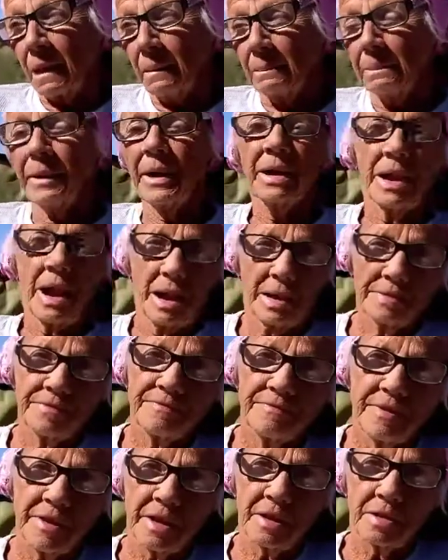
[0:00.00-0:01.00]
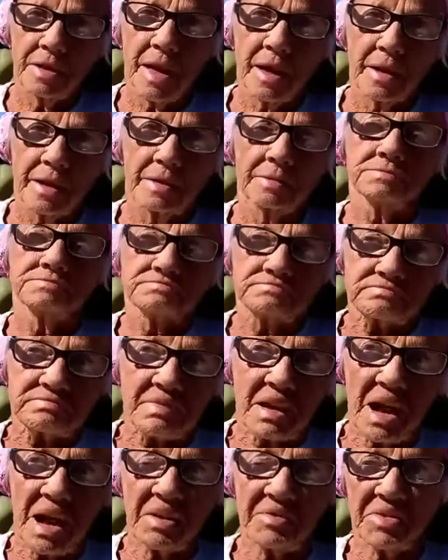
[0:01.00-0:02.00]
But I feel like
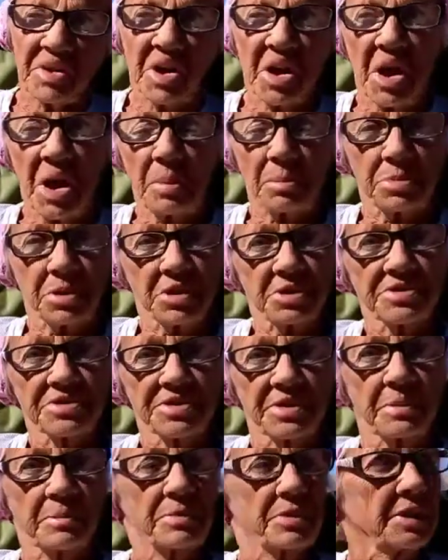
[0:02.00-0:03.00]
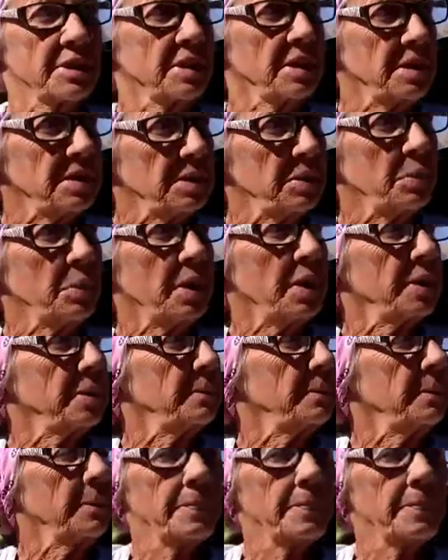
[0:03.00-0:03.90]
I've accomplished something anyway.